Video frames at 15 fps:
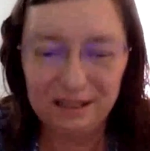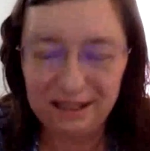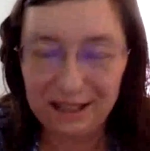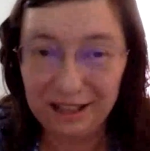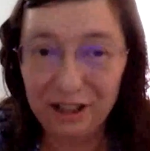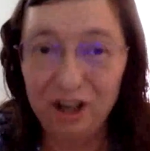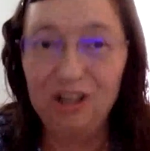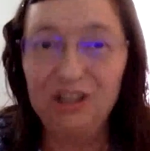
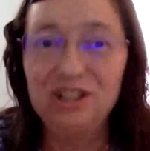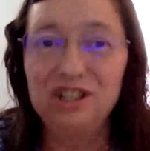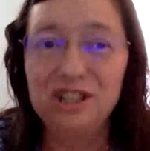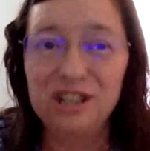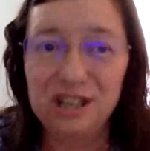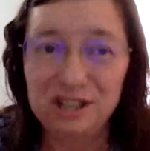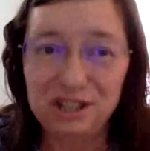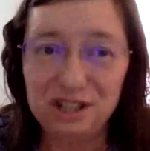
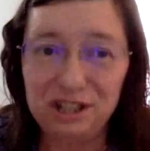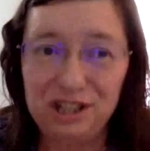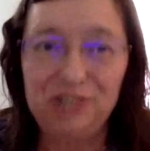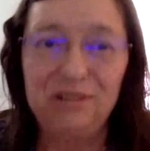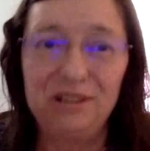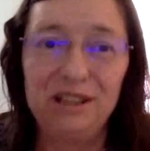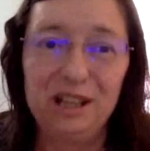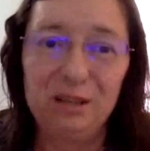technology,
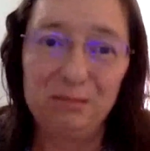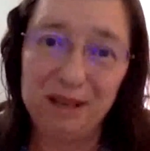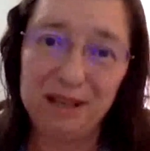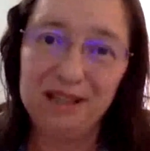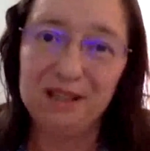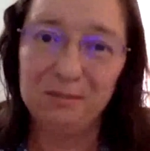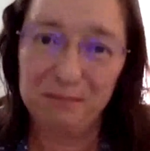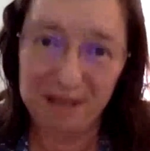engineering, and
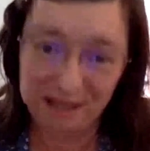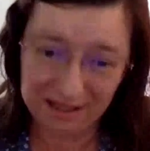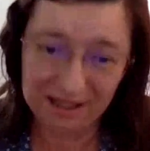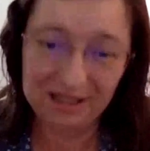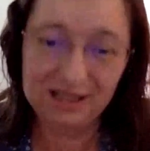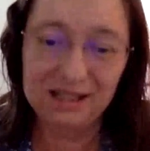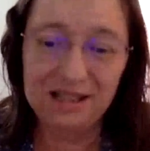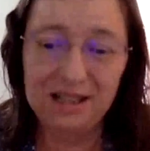
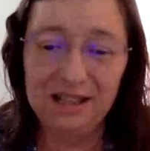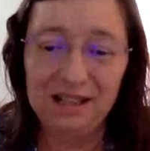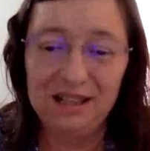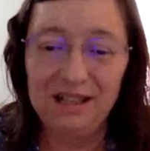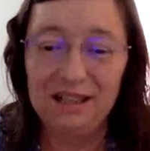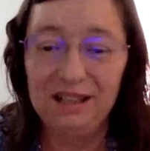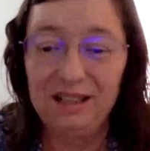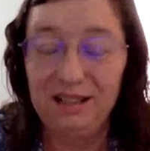mathematics
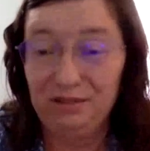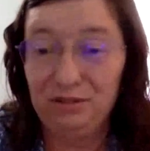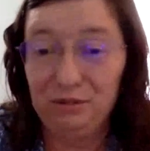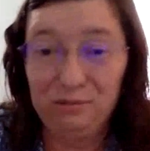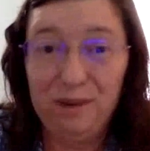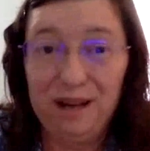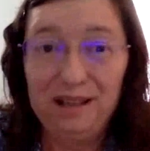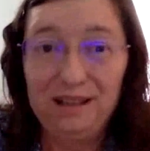
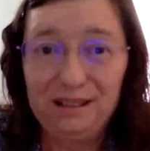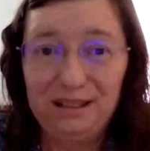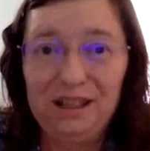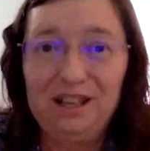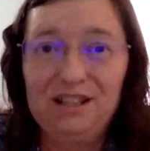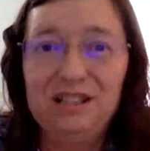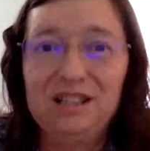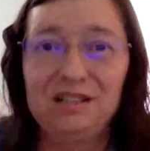to my
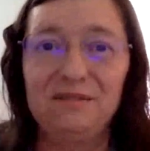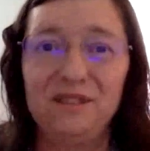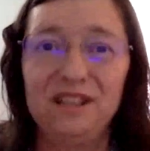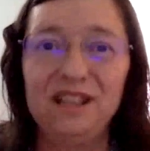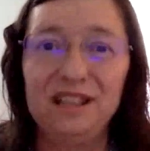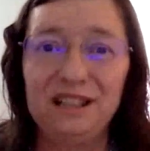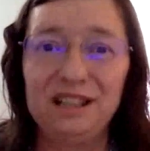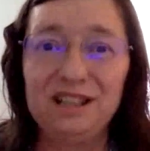classes of
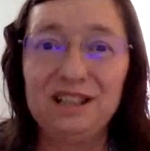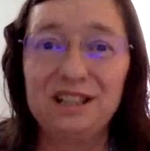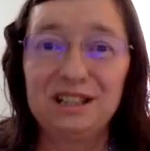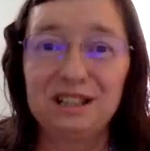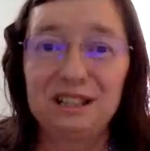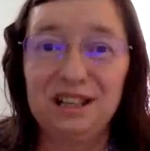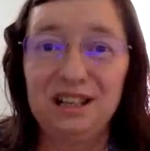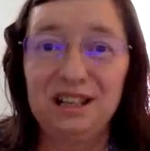English,